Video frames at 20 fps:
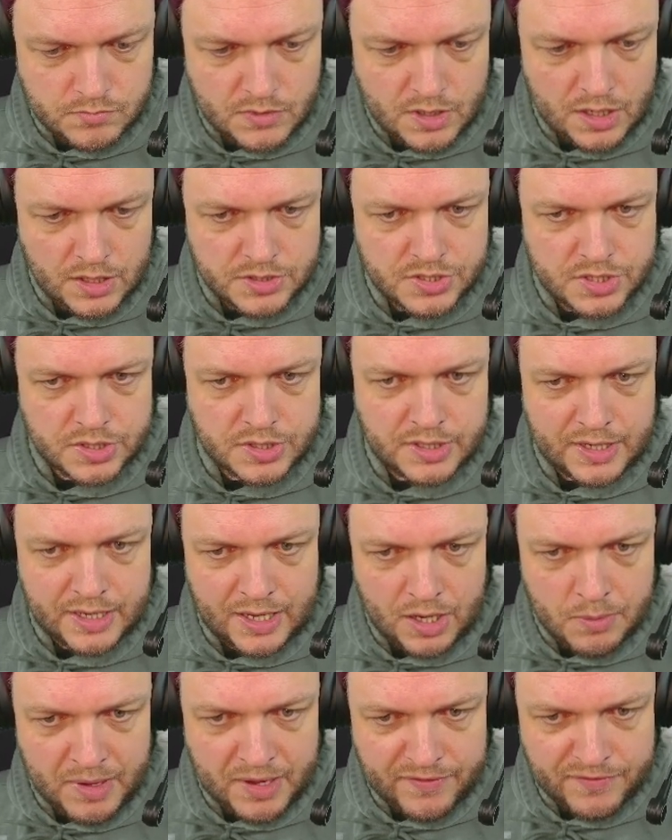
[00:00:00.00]
So now
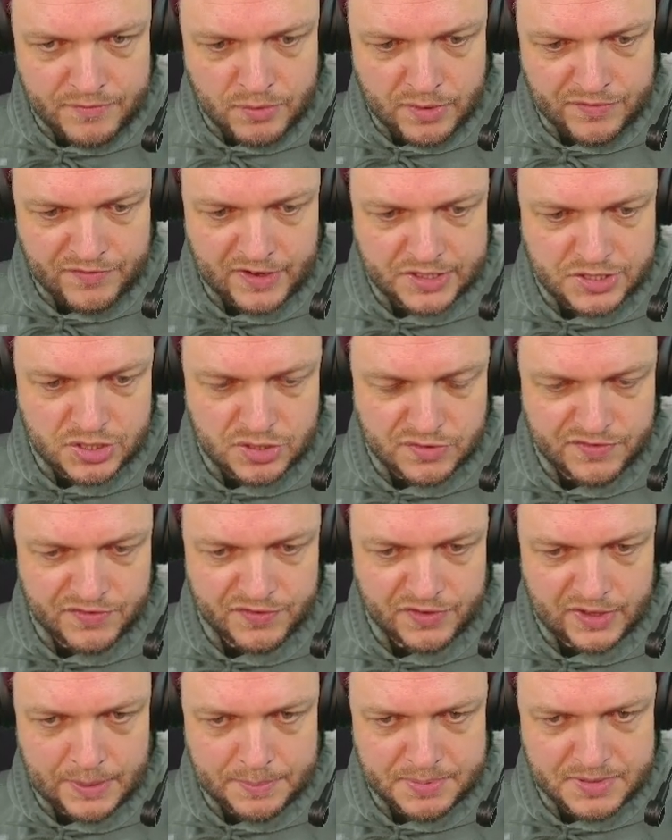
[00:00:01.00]
my reflection
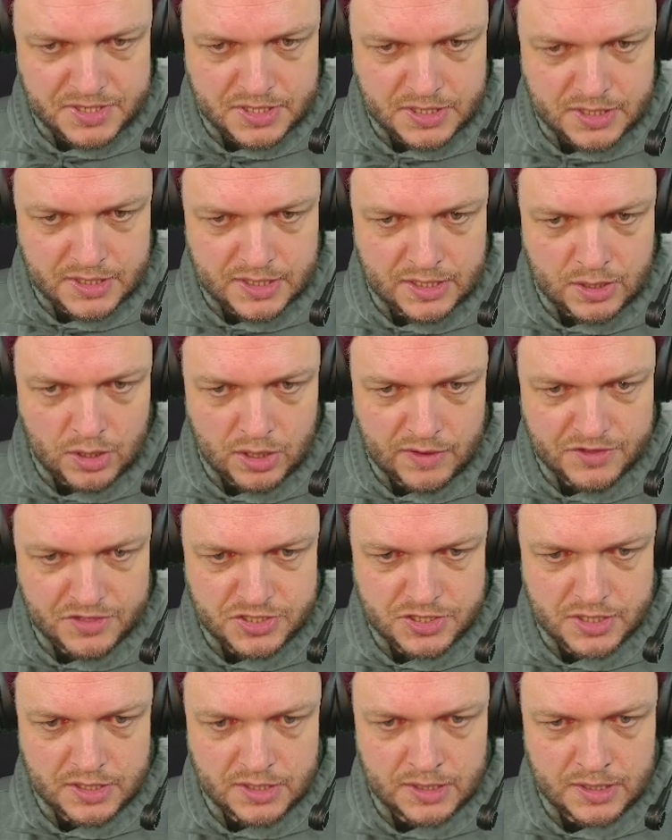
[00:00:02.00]
flips, and then all of a
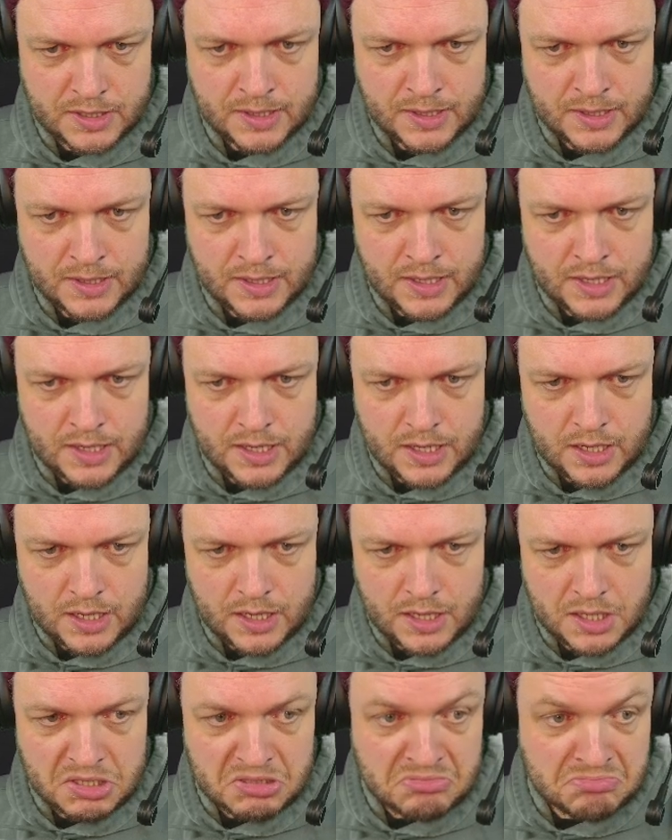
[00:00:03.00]
sudden,
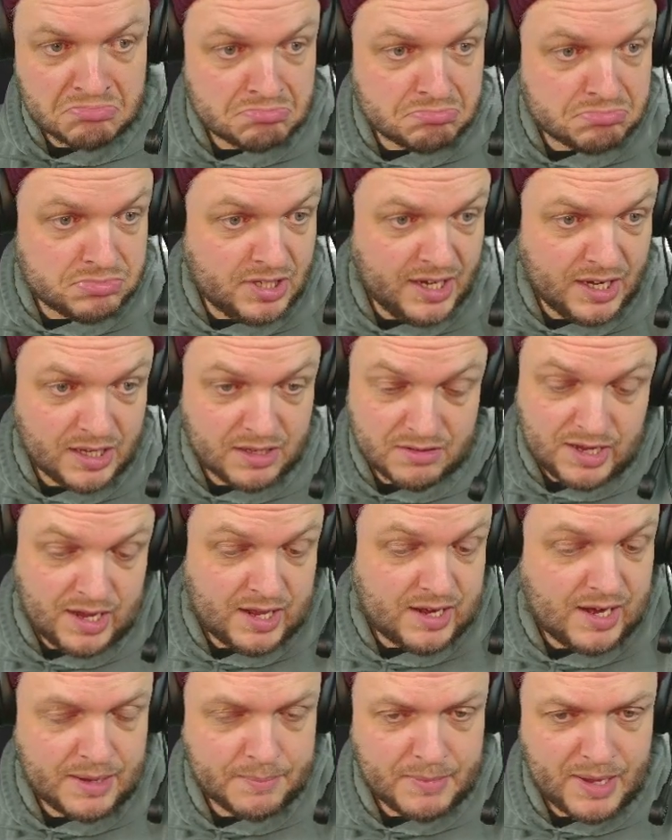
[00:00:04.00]
yeah, I
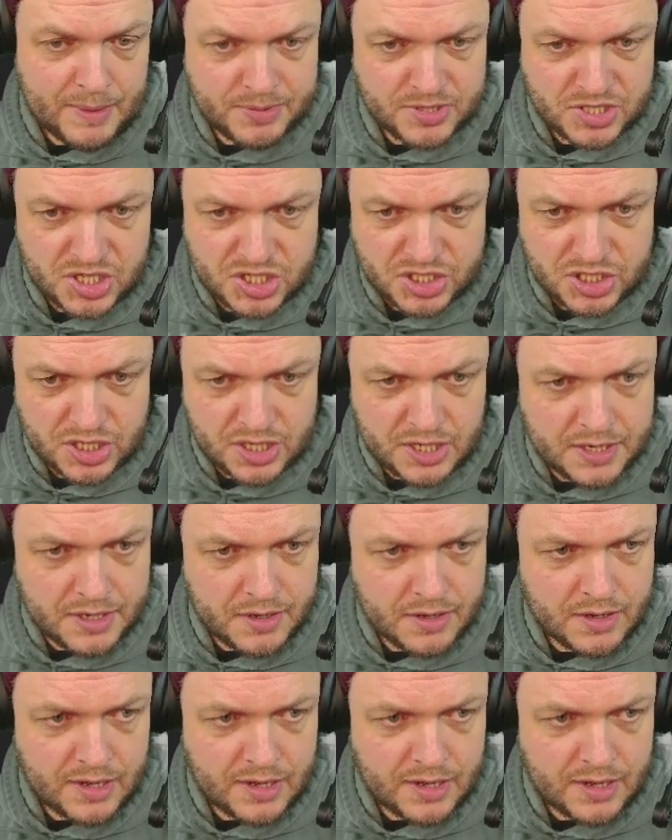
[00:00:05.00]
like my position here.